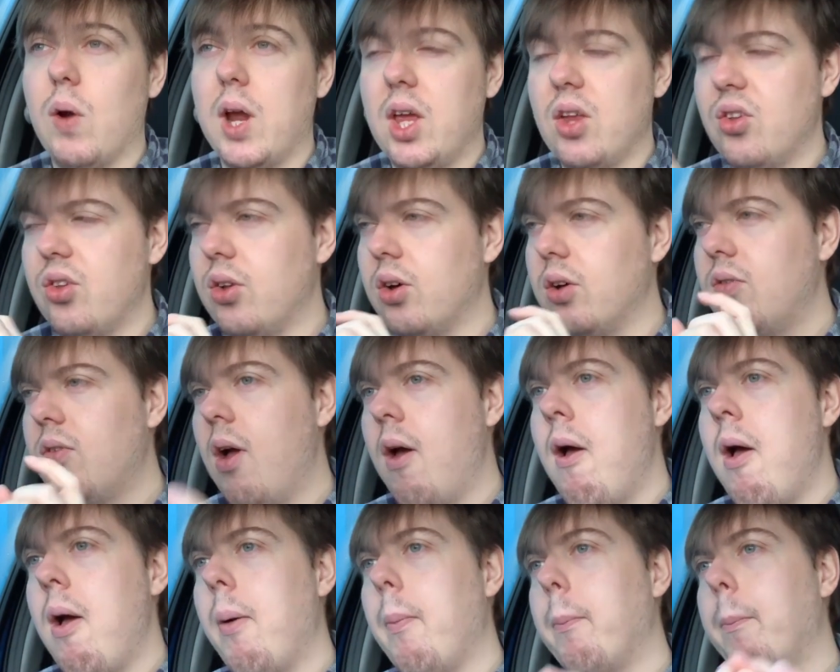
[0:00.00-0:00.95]
Great stuff.
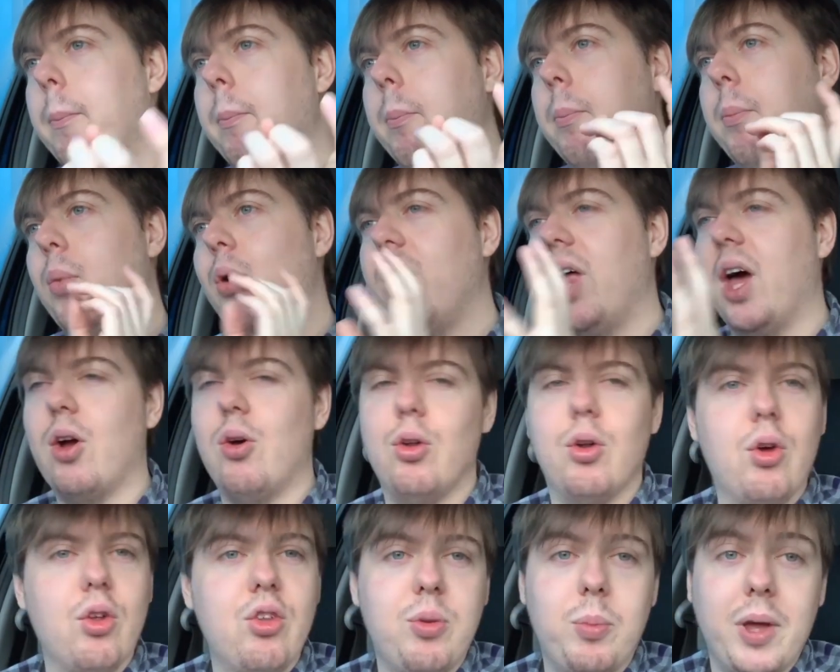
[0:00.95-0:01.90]
But that
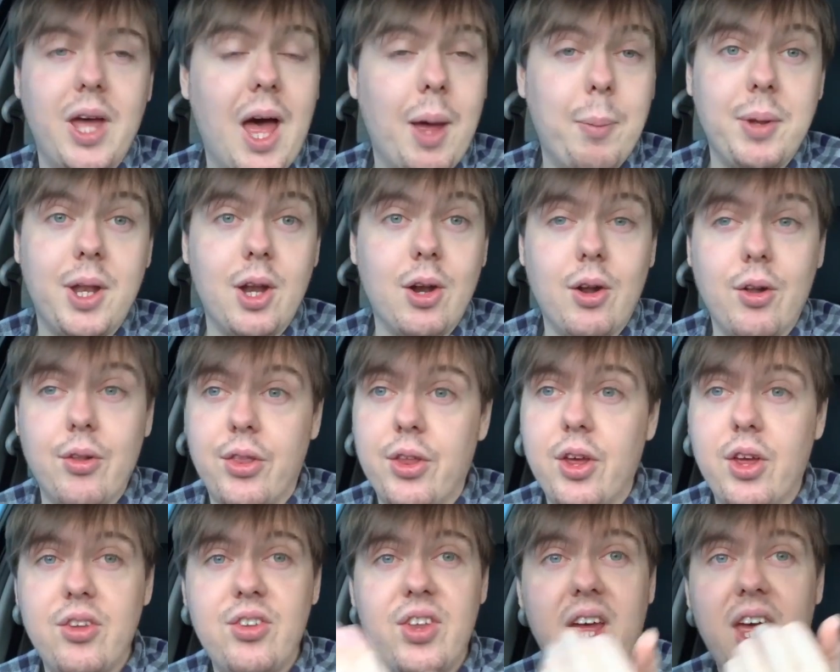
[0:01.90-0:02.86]
could also be happening on
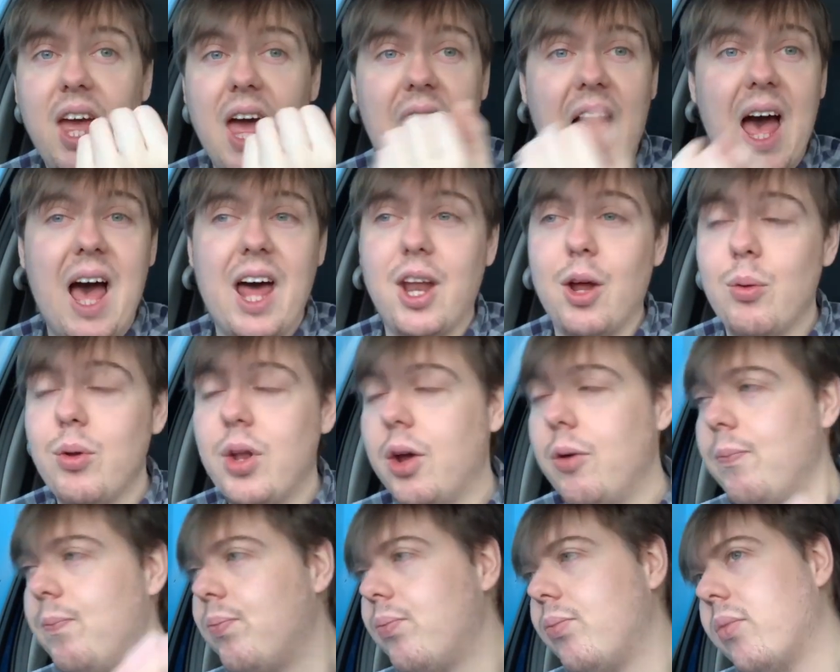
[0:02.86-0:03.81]
Thursday. I don't
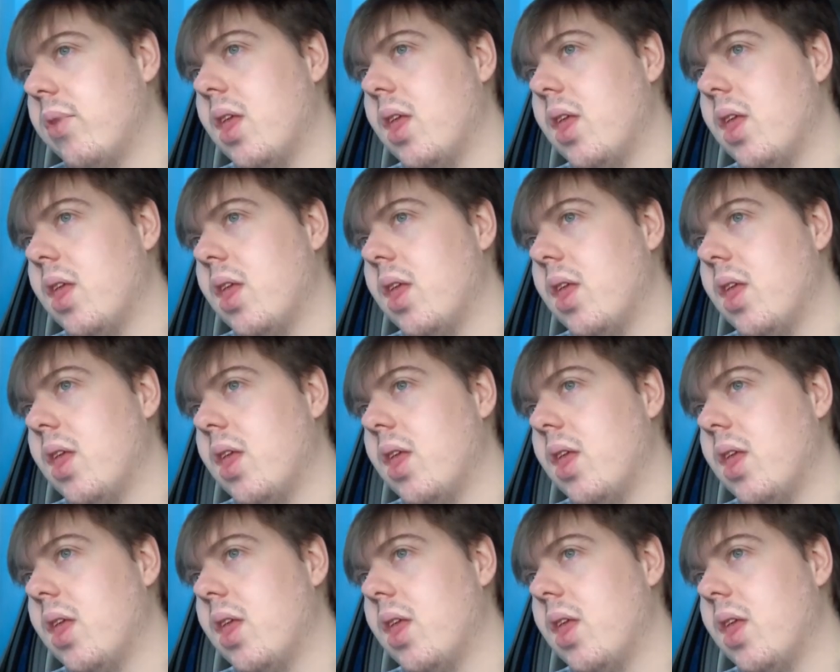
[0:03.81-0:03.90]
know.